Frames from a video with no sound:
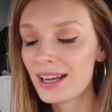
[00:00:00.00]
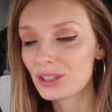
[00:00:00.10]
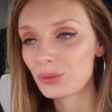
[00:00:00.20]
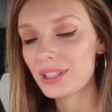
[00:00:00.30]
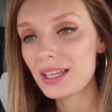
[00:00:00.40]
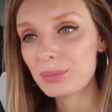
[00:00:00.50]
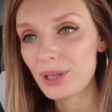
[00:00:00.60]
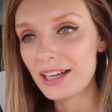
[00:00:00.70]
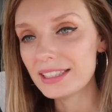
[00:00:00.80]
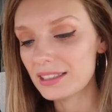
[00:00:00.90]
So when I
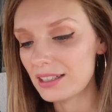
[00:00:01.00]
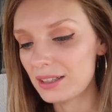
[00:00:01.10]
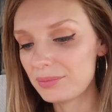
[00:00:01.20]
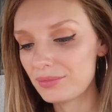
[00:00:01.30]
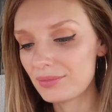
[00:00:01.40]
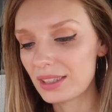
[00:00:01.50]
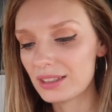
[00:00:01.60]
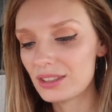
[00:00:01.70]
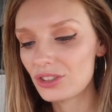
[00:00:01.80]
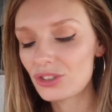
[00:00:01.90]
applied
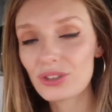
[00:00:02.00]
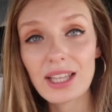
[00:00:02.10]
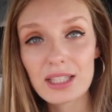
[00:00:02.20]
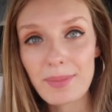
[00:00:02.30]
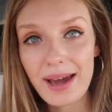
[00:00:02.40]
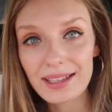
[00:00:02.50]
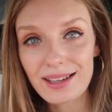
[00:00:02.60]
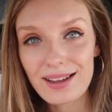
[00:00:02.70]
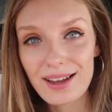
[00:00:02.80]
3 days back,